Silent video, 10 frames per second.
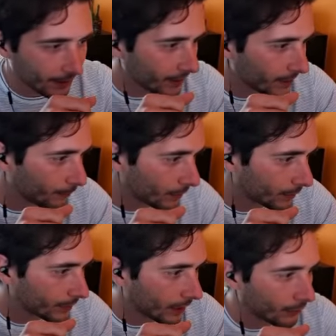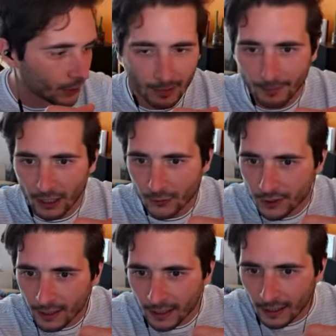example, now you see my mouse,
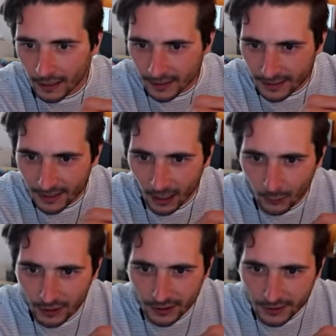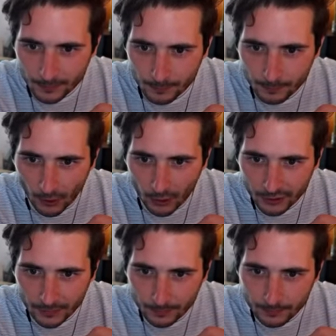see how this
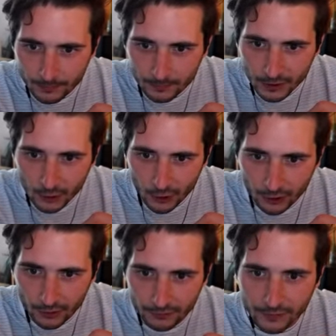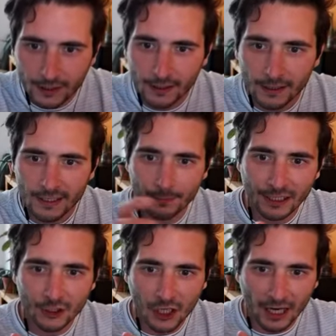bottom curve is a
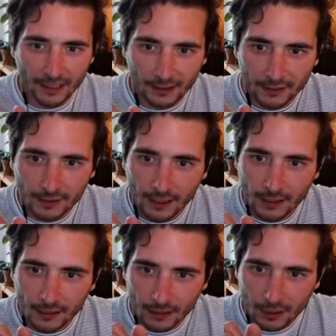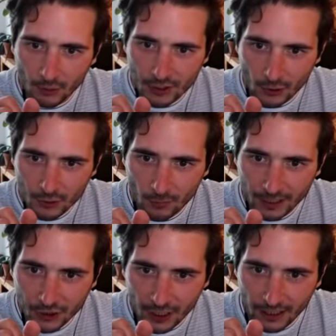bit jagged. Here is also a
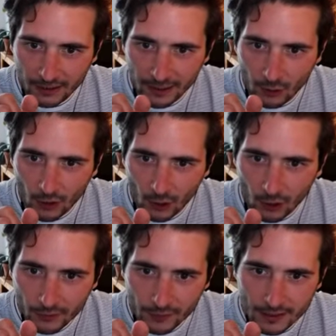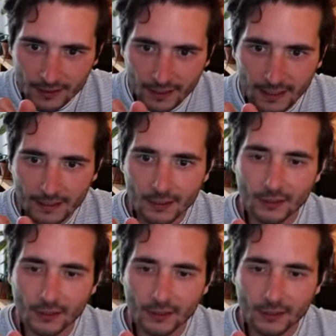bit jagged, and all of these things